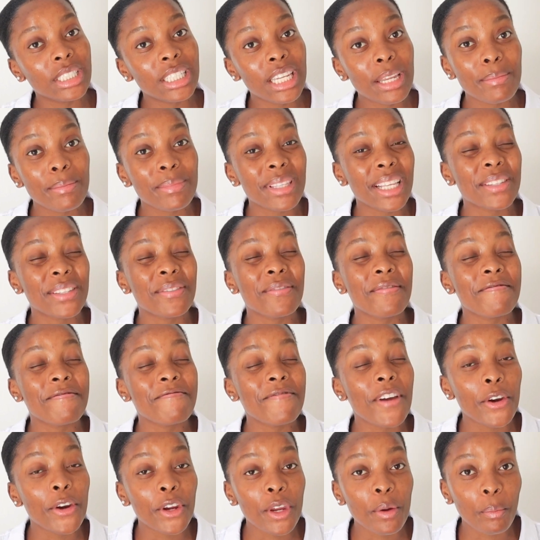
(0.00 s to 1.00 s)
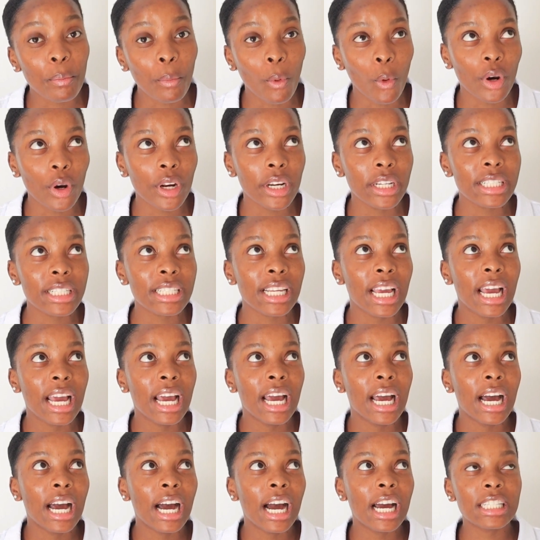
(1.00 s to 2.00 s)
Teams that's very important
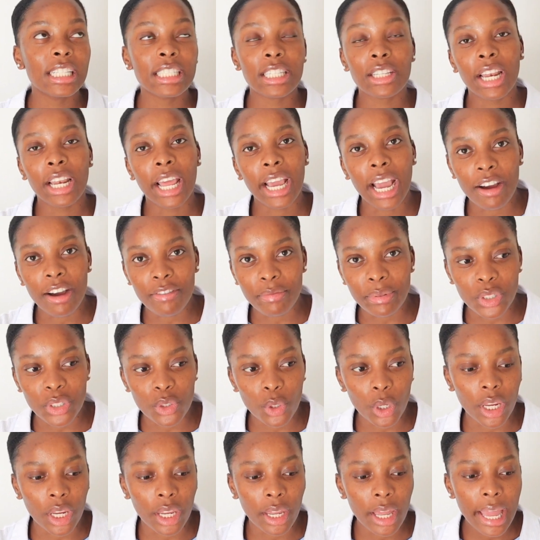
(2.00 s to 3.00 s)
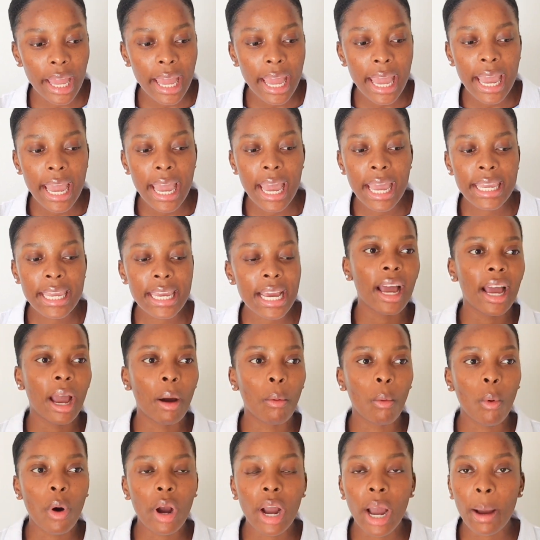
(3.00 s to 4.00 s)
until like 3:30. I
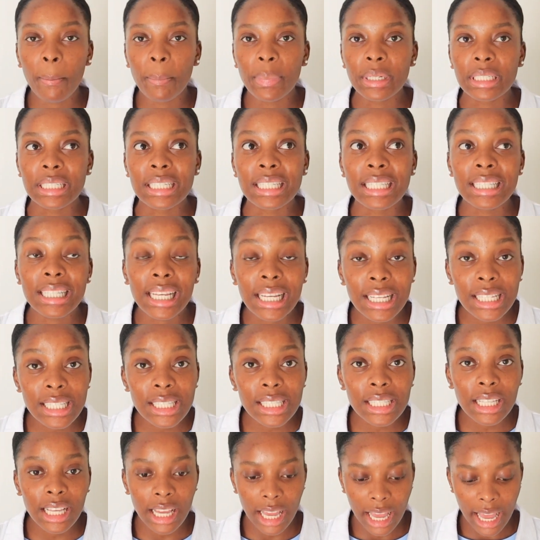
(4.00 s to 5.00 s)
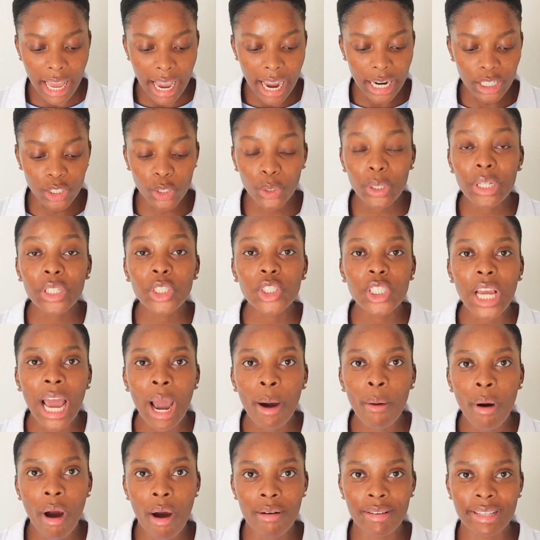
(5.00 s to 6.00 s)
woke up at 6. I took a
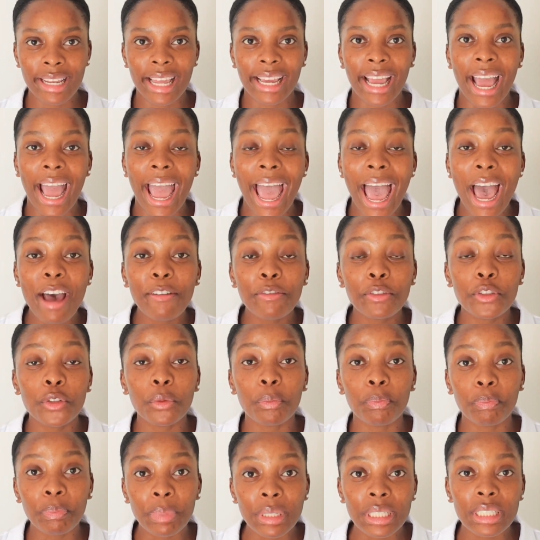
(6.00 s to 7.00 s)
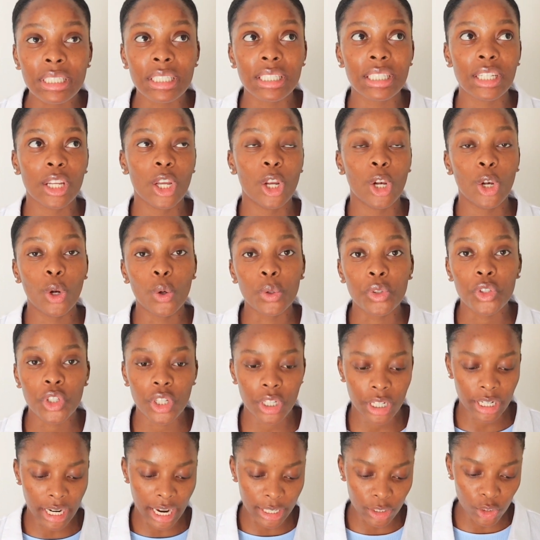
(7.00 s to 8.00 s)
shower. I was like, I have to beat load
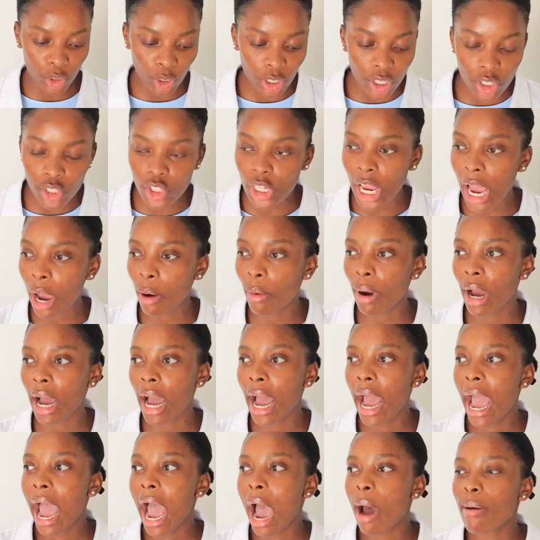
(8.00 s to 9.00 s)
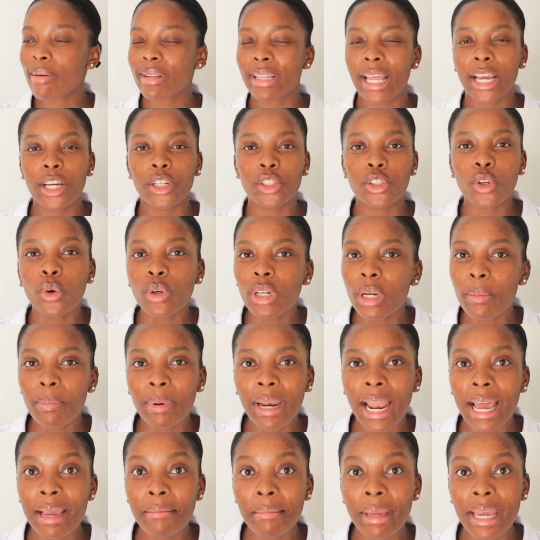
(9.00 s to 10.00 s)
shedding. I took a shower. I was like, don't
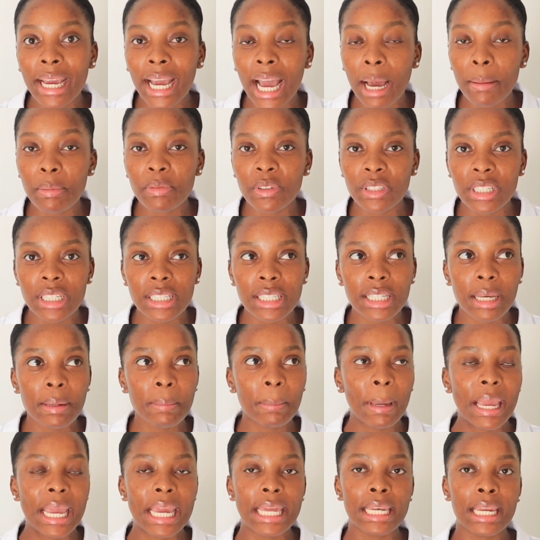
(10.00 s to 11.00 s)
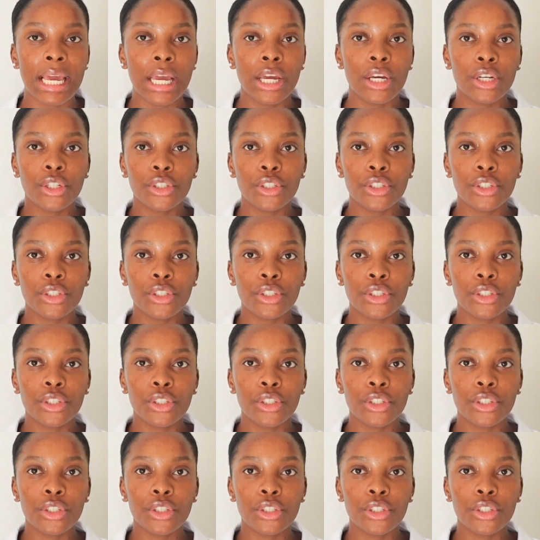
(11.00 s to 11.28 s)
apply makeup for this campaign.